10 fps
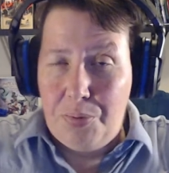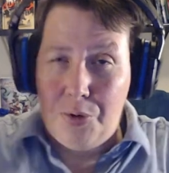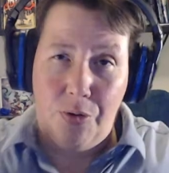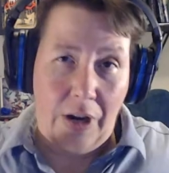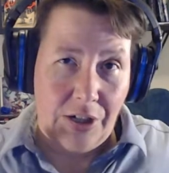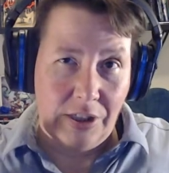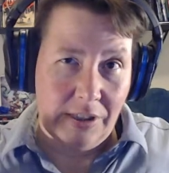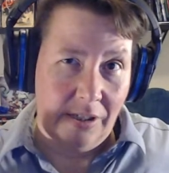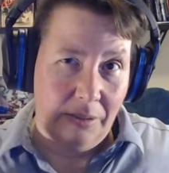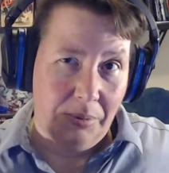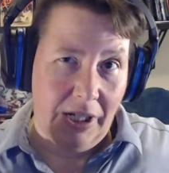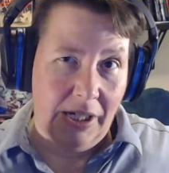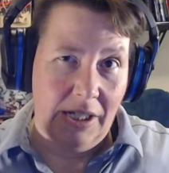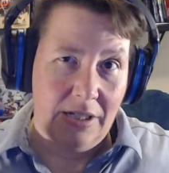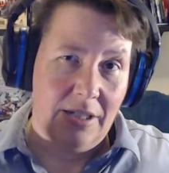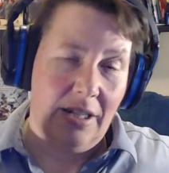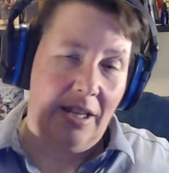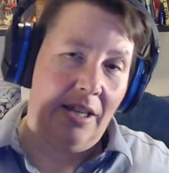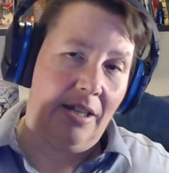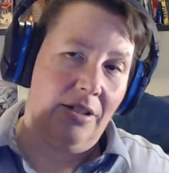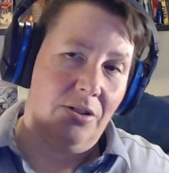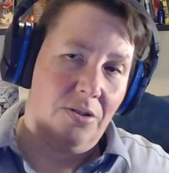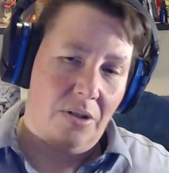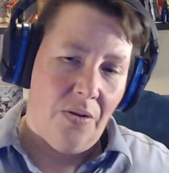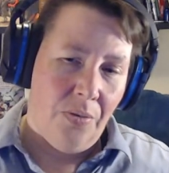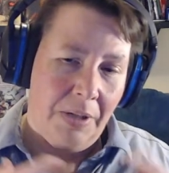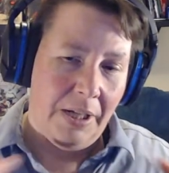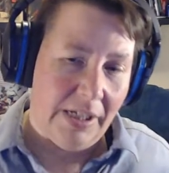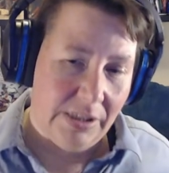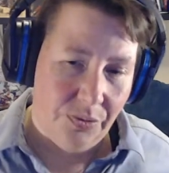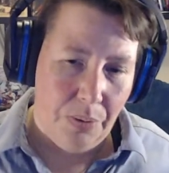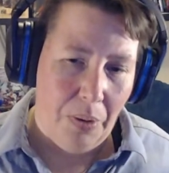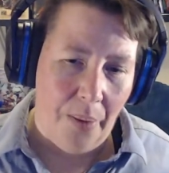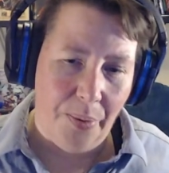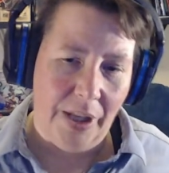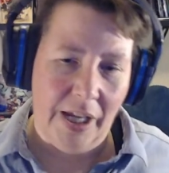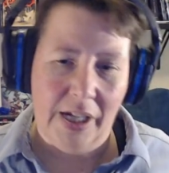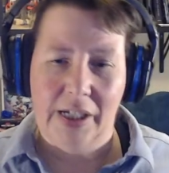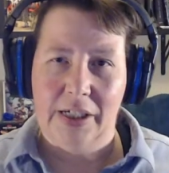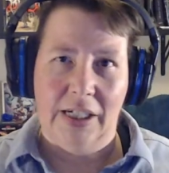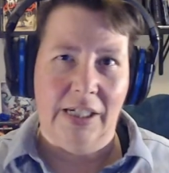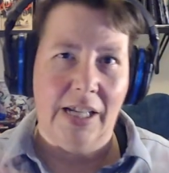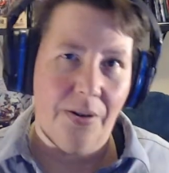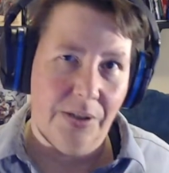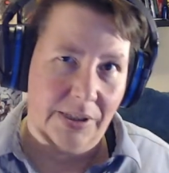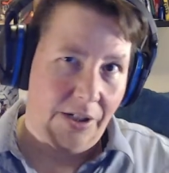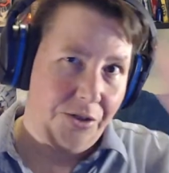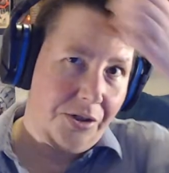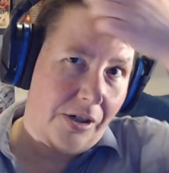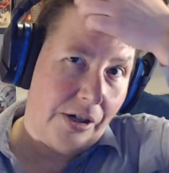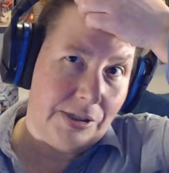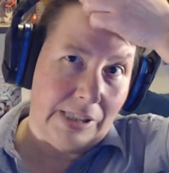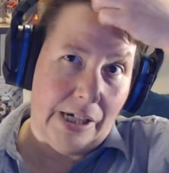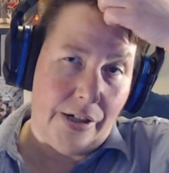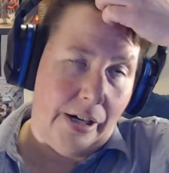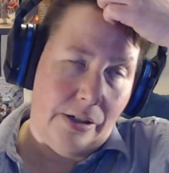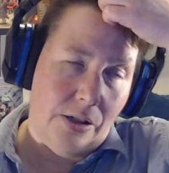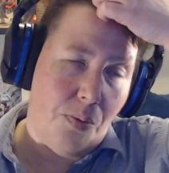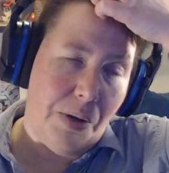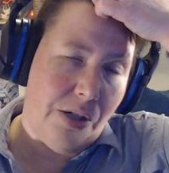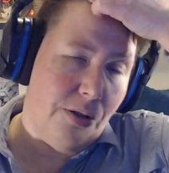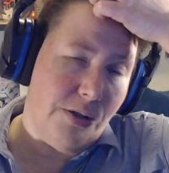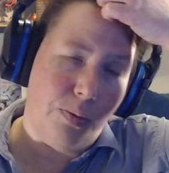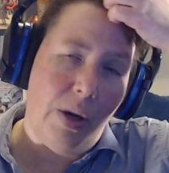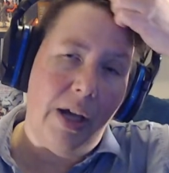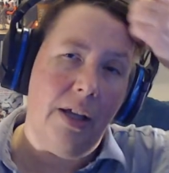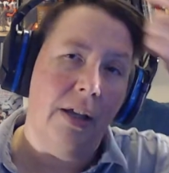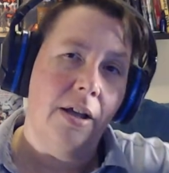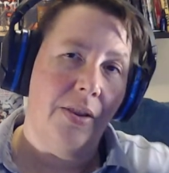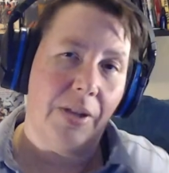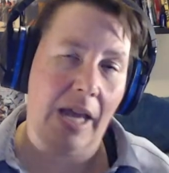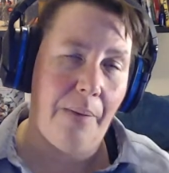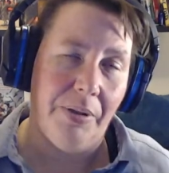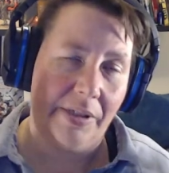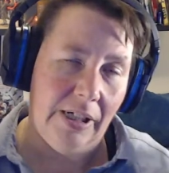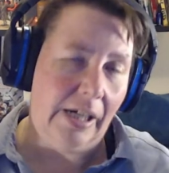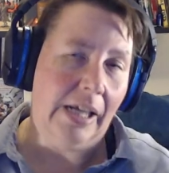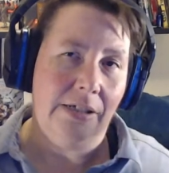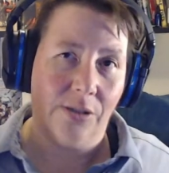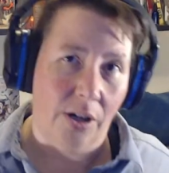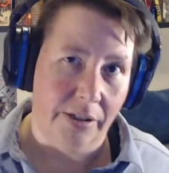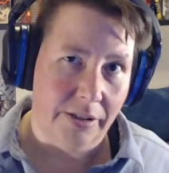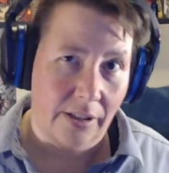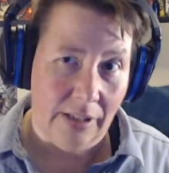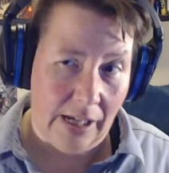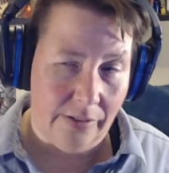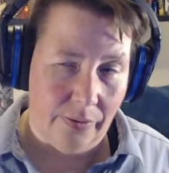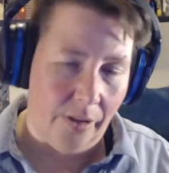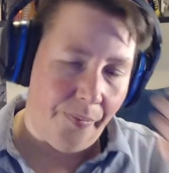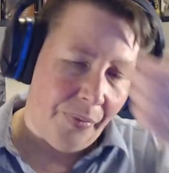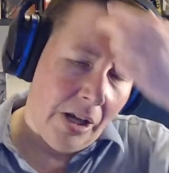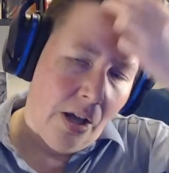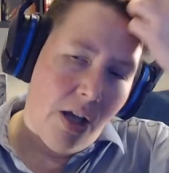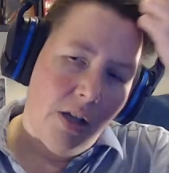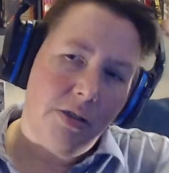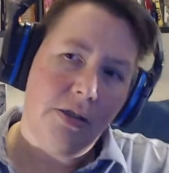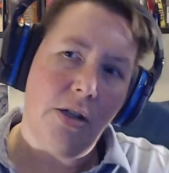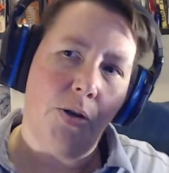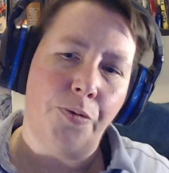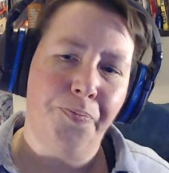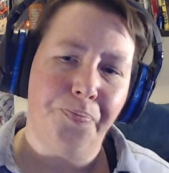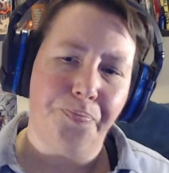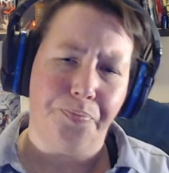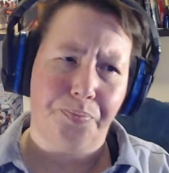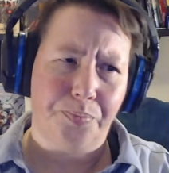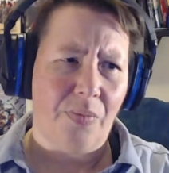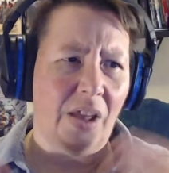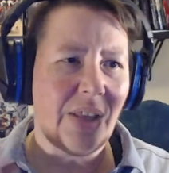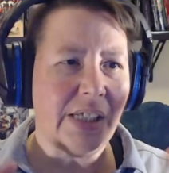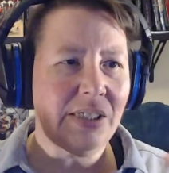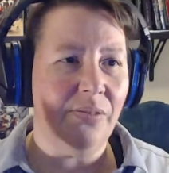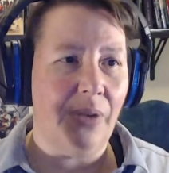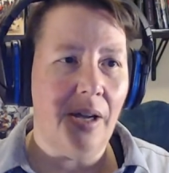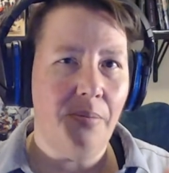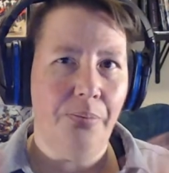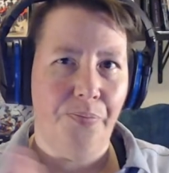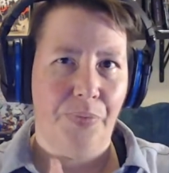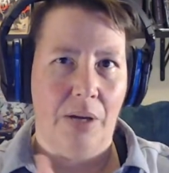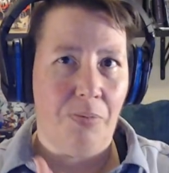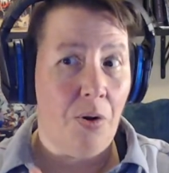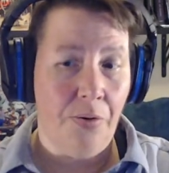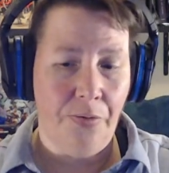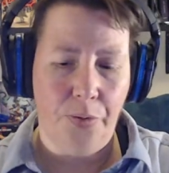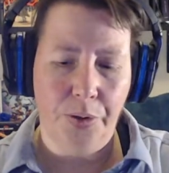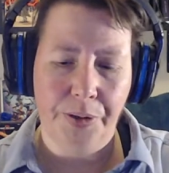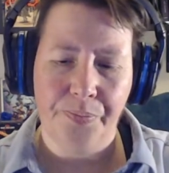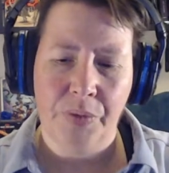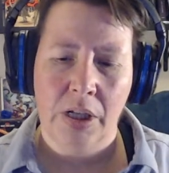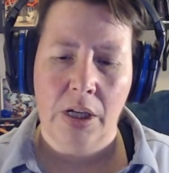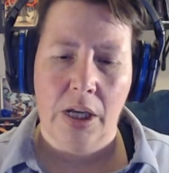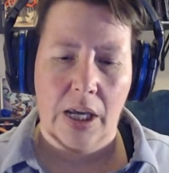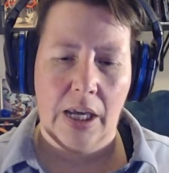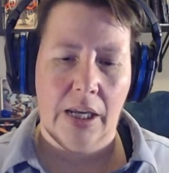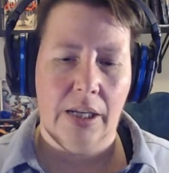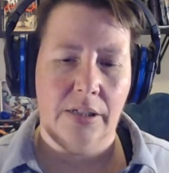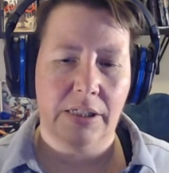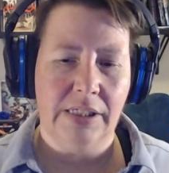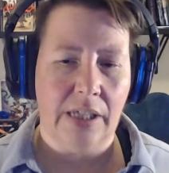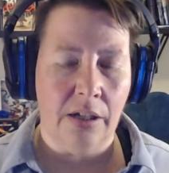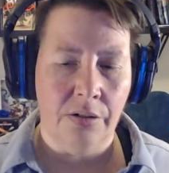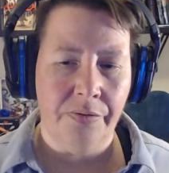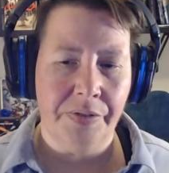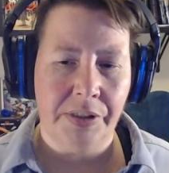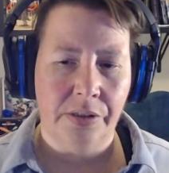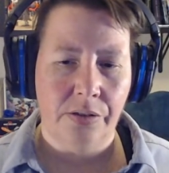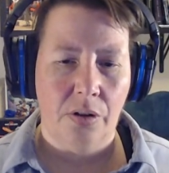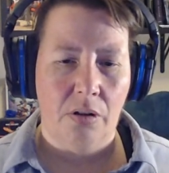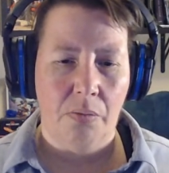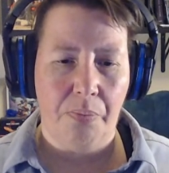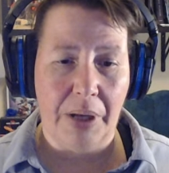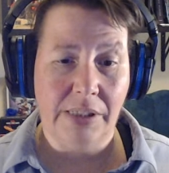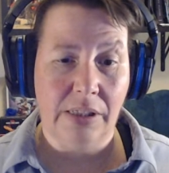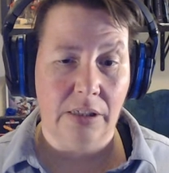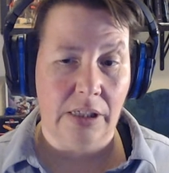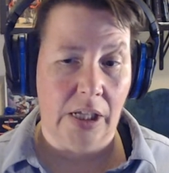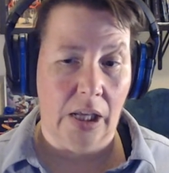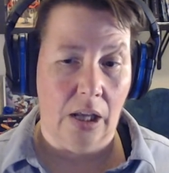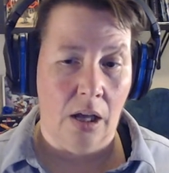crashes on the planet and everybody has to repopulate it, and now it's 100 years later and nobody knows why the capital city is called Landfall. So that's the vibe I'm going for. And these elves, basically,